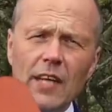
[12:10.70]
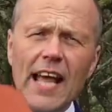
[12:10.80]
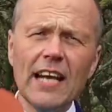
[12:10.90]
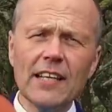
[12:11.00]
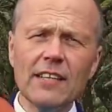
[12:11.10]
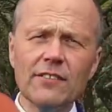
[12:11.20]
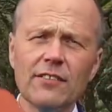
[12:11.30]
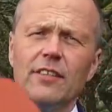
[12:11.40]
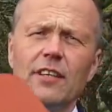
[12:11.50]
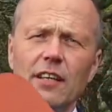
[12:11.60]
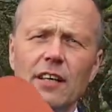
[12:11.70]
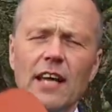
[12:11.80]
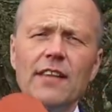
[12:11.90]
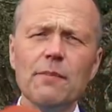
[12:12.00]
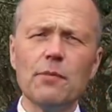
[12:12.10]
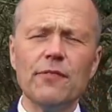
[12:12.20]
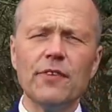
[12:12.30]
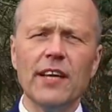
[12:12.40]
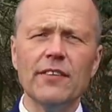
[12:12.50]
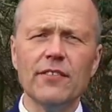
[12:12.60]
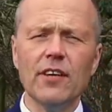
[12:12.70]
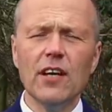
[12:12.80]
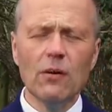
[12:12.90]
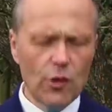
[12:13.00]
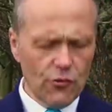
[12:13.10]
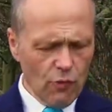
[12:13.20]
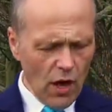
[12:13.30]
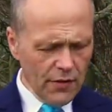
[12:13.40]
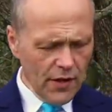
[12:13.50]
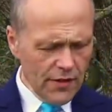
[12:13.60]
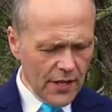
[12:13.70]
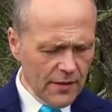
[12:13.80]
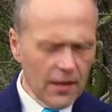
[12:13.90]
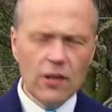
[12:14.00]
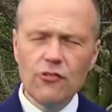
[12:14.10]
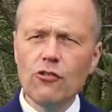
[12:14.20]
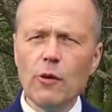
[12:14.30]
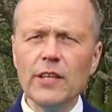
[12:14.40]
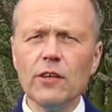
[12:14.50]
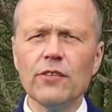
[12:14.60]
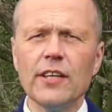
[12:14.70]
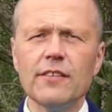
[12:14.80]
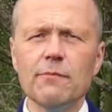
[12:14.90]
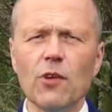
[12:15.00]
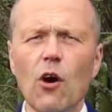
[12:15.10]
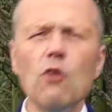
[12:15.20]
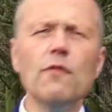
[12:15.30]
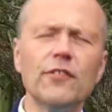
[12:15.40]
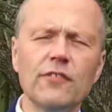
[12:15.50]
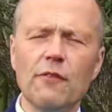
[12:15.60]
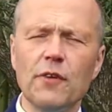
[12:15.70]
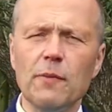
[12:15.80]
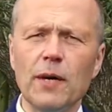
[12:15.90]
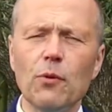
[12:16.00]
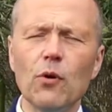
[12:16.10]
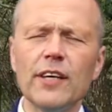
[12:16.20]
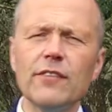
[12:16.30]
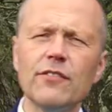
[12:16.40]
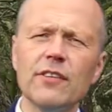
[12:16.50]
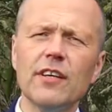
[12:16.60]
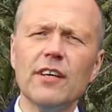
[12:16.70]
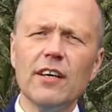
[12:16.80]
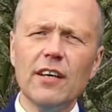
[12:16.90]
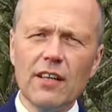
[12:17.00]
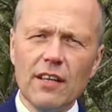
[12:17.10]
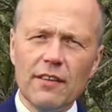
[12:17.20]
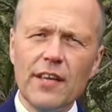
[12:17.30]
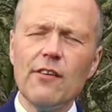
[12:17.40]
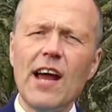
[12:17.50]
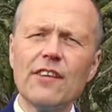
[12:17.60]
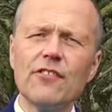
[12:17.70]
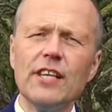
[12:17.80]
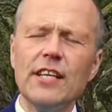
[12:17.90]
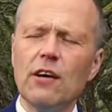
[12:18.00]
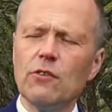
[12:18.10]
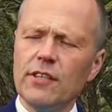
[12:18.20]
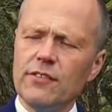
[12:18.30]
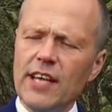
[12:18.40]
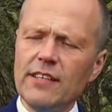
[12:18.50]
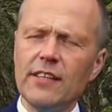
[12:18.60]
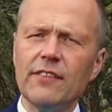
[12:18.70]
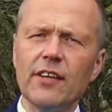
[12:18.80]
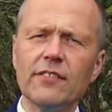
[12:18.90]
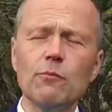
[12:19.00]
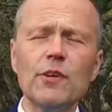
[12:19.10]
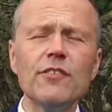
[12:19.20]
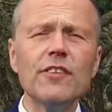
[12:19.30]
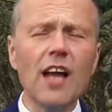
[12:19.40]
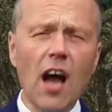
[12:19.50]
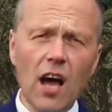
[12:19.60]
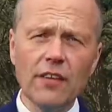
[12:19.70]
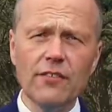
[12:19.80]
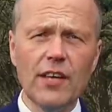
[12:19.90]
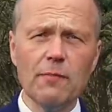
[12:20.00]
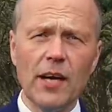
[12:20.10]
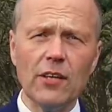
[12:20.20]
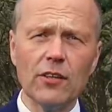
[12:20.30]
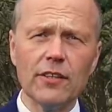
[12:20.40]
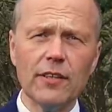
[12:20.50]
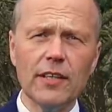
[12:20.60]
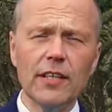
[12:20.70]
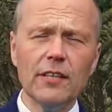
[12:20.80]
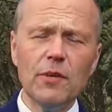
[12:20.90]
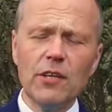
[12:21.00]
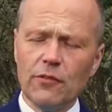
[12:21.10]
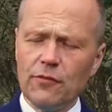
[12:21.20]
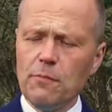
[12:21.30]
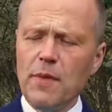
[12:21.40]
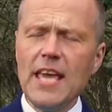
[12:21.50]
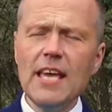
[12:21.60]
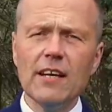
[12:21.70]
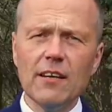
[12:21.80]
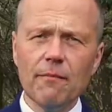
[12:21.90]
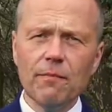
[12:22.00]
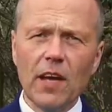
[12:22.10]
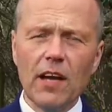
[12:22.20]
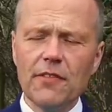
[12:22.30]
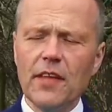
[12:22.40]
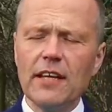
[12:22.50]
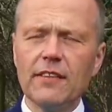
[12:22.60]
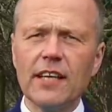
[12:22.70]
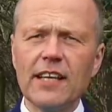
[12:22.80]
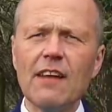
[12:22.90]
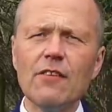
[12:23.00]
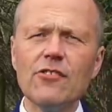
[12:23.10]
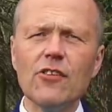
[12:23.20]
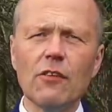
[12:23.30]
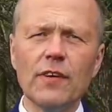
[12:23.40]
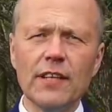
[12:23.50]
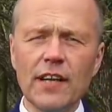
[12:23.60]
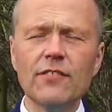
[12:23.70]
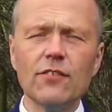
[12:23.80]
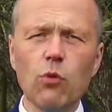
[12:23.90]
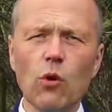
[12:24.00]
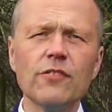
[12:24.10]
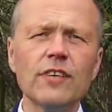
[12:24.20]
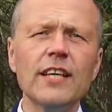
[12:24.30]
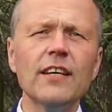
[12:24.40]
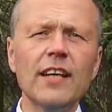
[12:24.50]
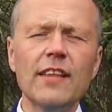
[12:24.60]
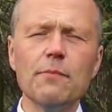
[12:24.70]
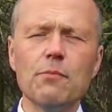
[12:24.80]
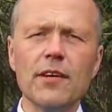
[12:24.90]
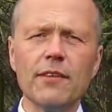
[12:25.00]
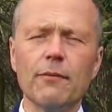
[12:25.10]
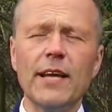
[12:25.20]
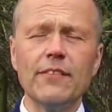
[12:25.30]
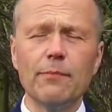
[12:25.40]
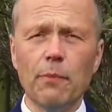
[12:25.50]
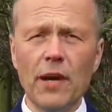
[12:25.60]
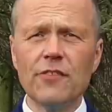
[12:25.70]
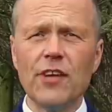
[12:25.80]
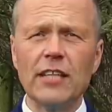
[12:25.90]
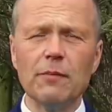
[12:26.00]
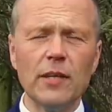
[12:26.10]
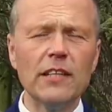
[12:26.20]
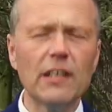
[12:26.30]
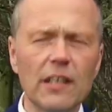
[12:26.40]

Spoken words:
elegant leather briefcase, which rather than showing those items overstuffing my pockets, they're actually now contained in this item, which is enhancing my look. Because for me, I think the carriage of a nice quality leather briefcase by a gentleman